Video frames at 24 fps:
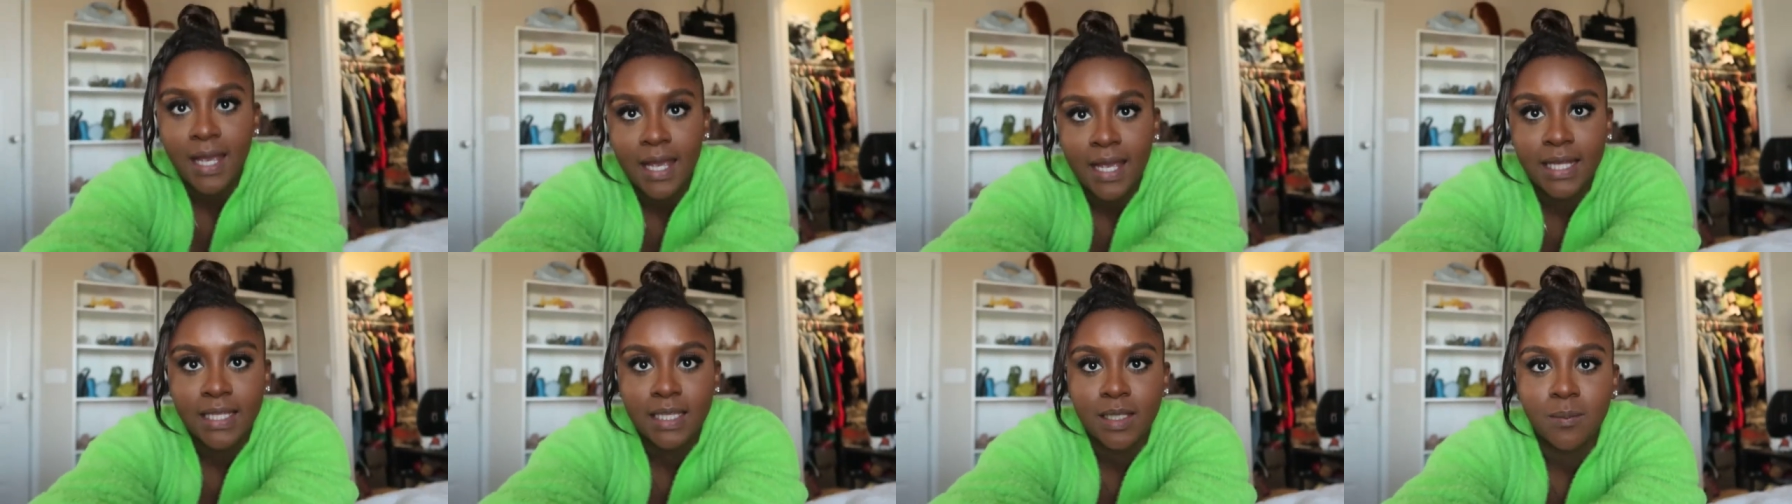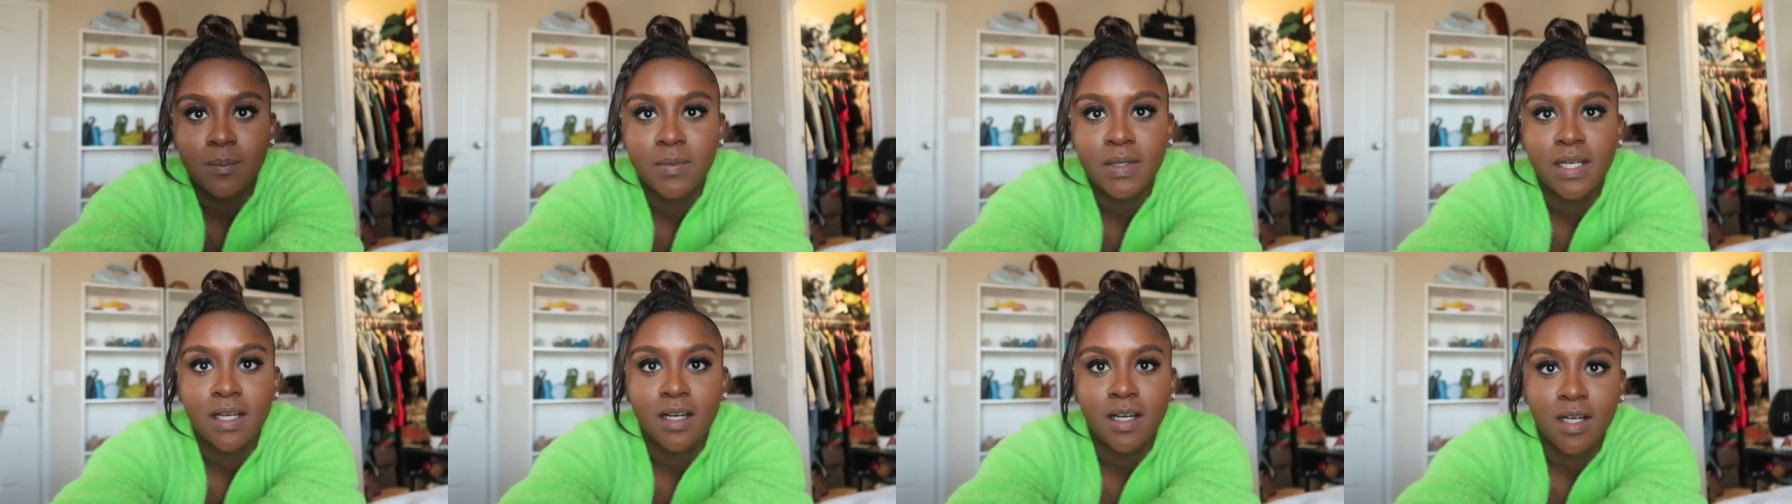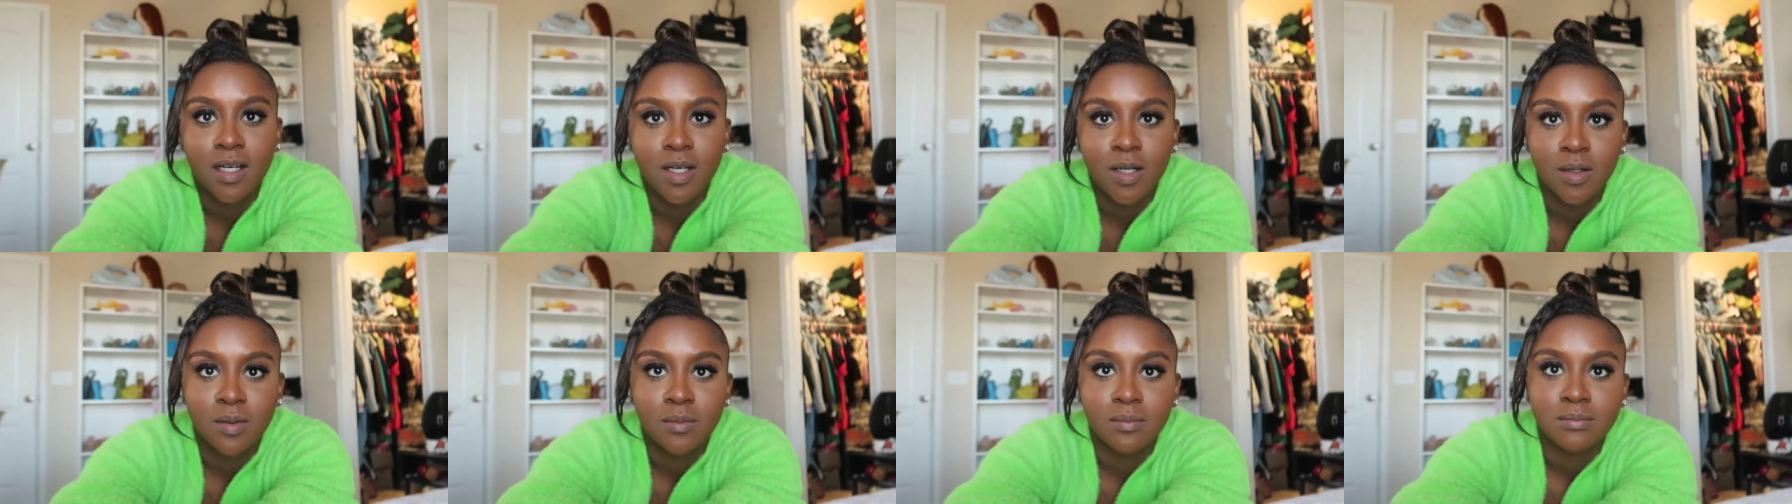And let me
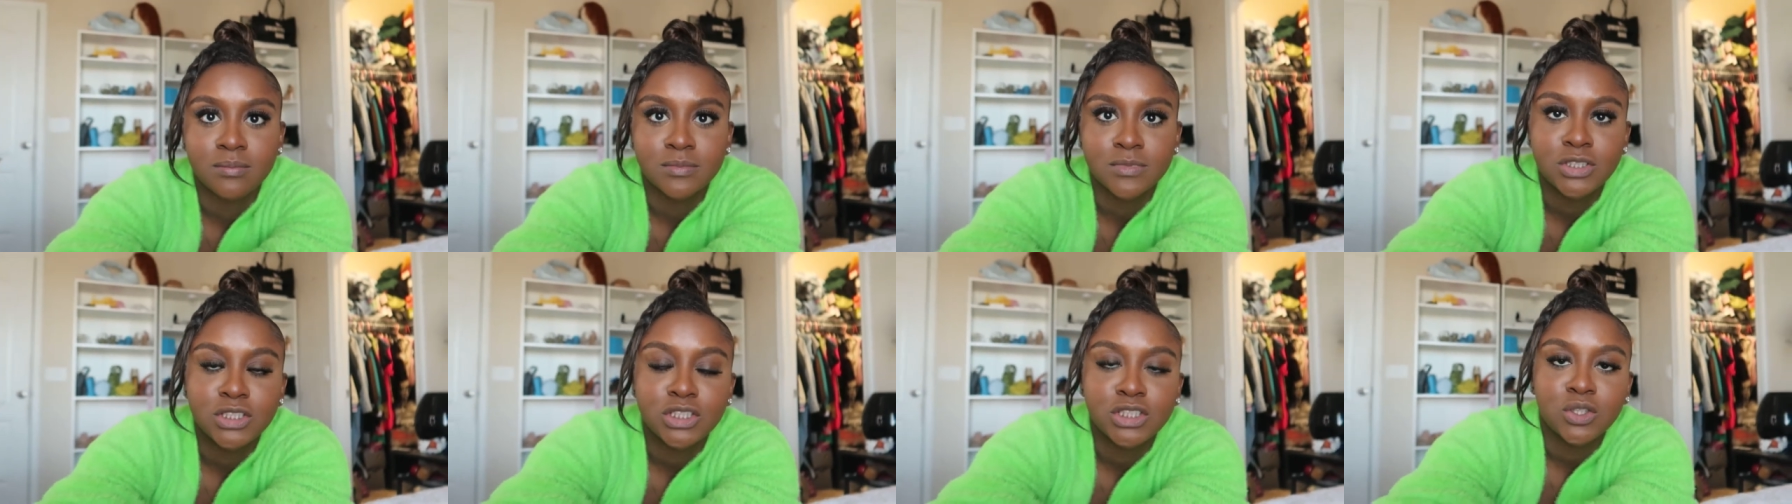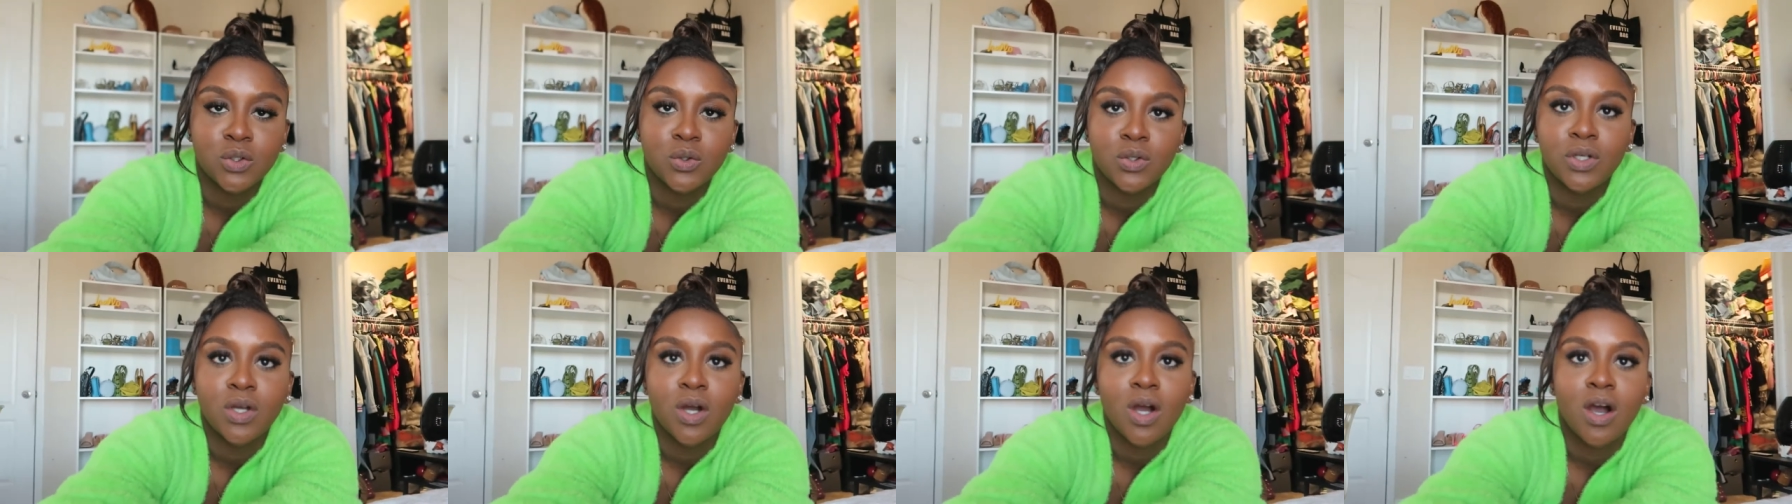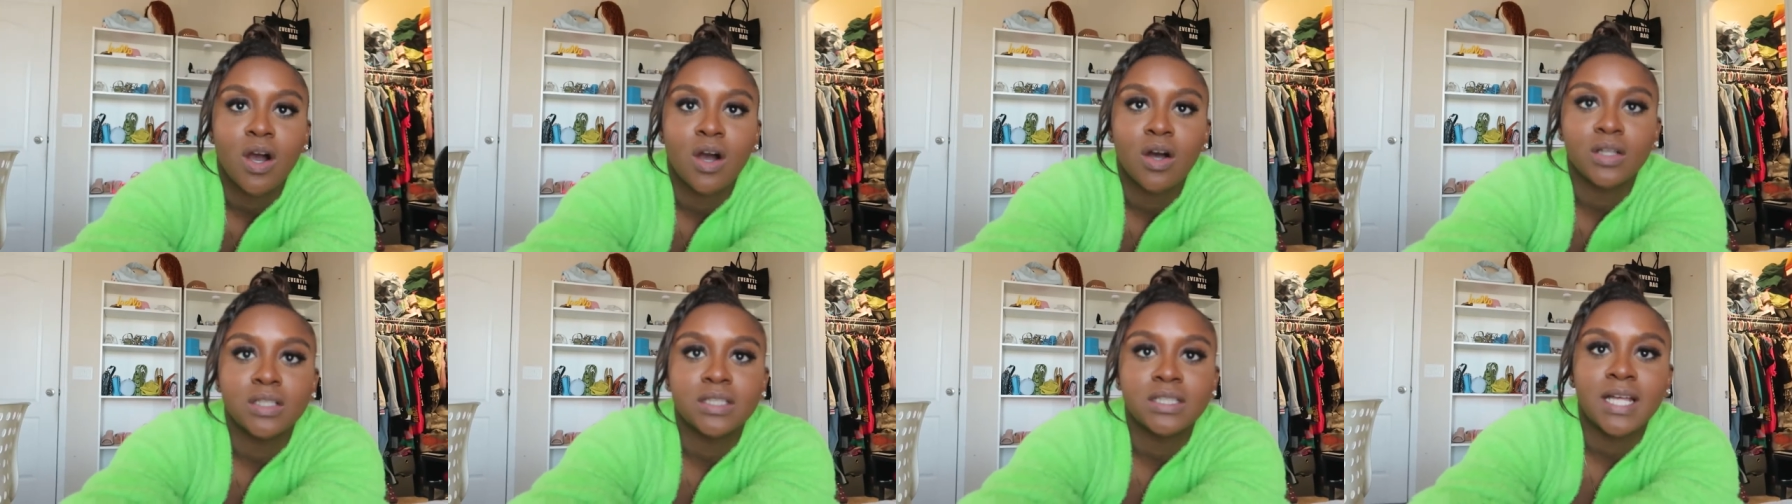um show
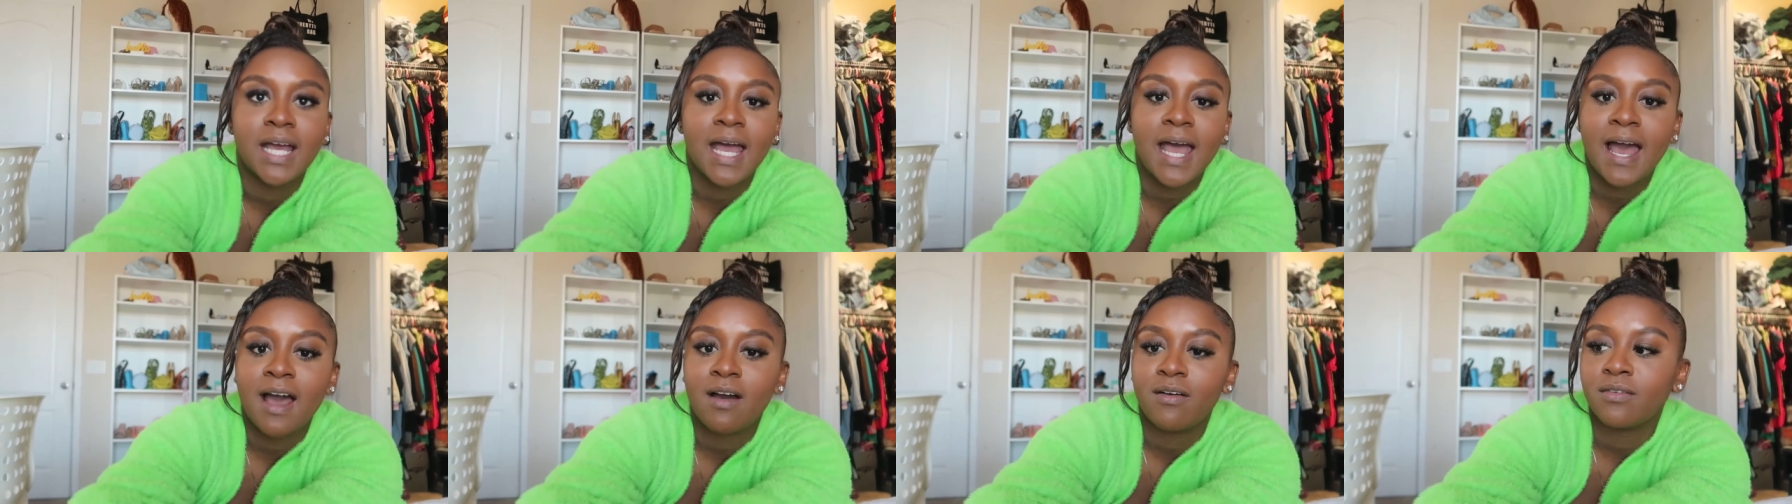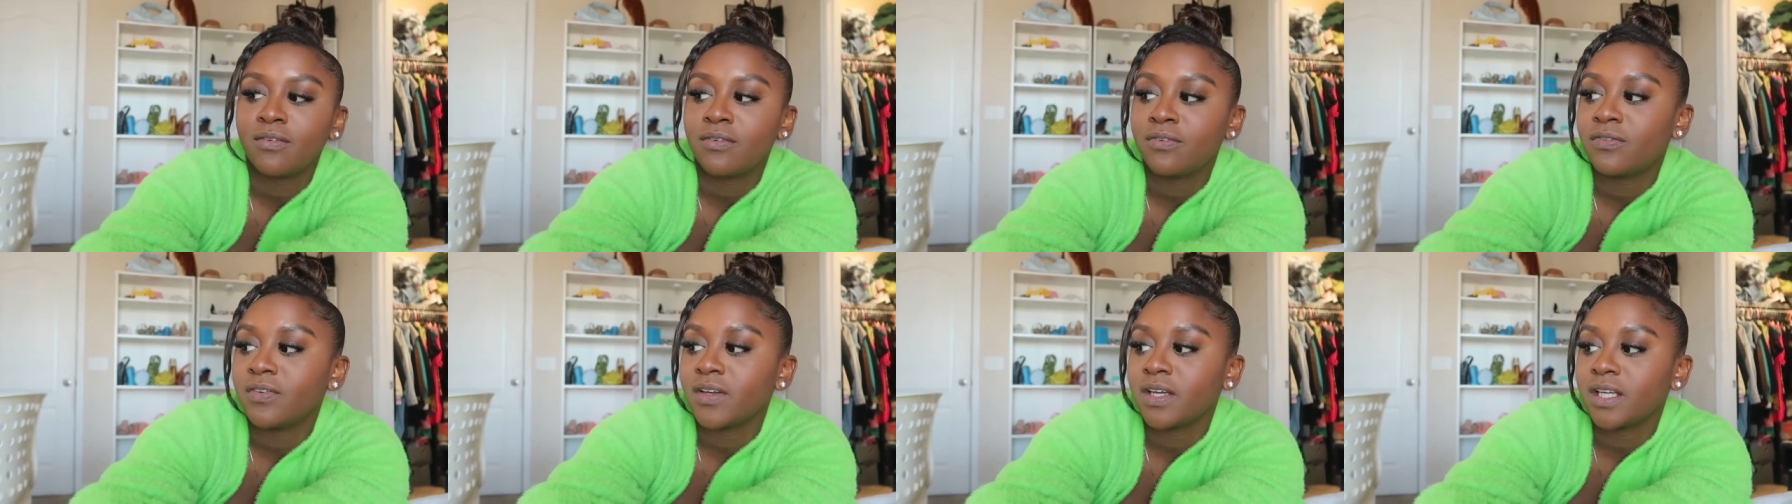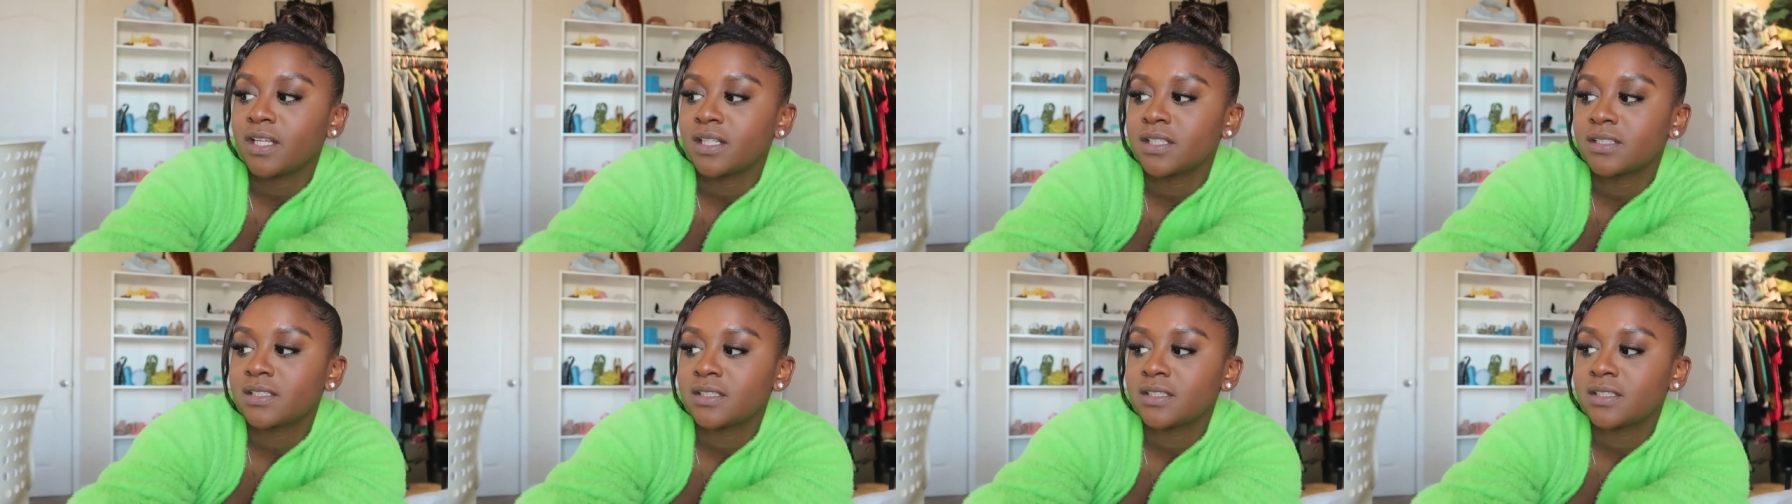y'all the outfit.